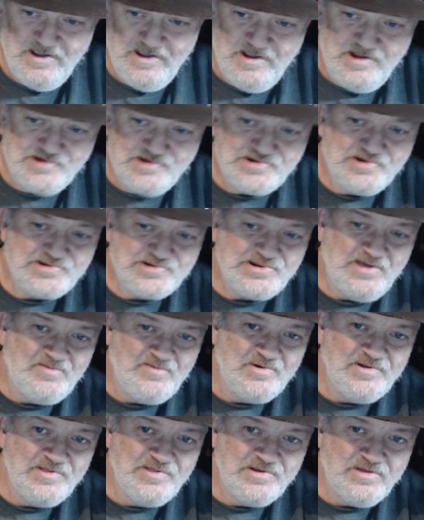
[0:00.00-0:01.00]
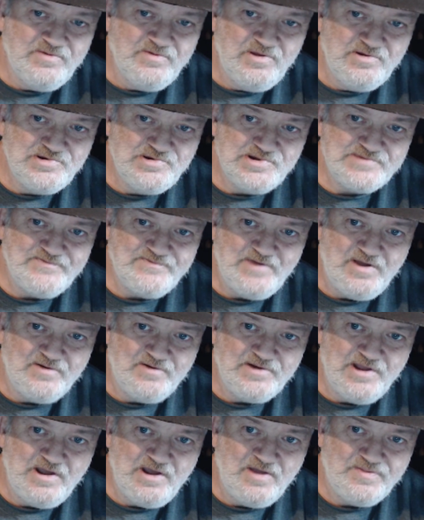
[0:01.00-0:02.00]
So someone in the community just found
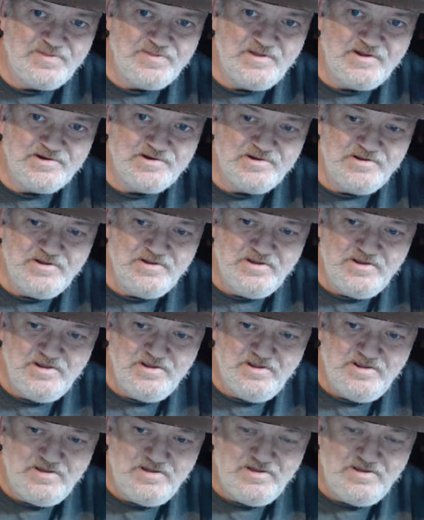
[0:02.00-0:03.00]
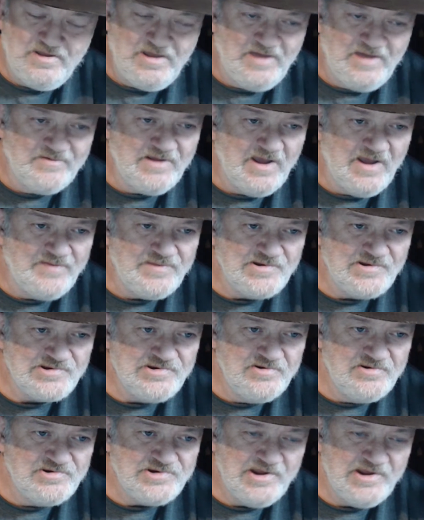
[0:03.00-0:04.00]
out that I've got this
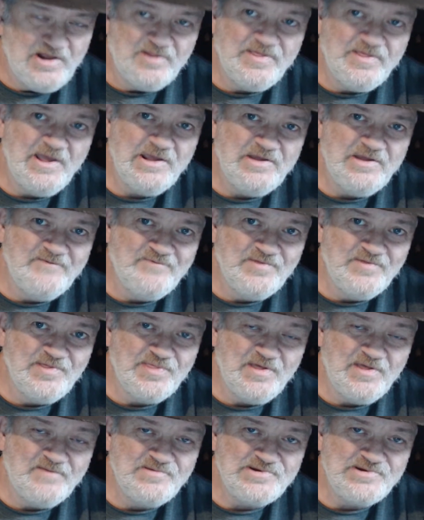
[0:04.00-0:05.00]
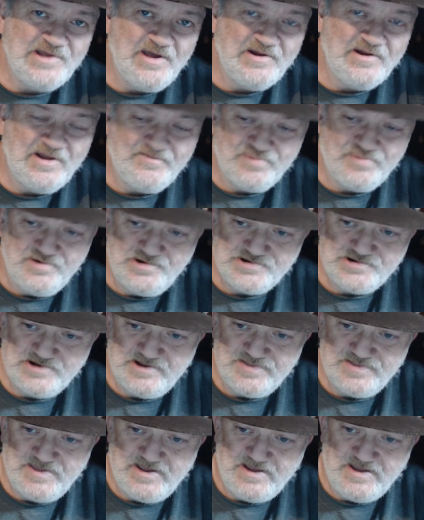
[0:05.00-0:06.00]
new channel. Thank you for the thumbs down. I
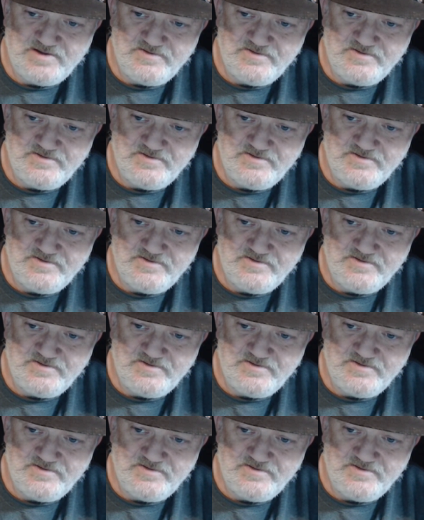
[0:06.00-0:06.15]
appreciate that.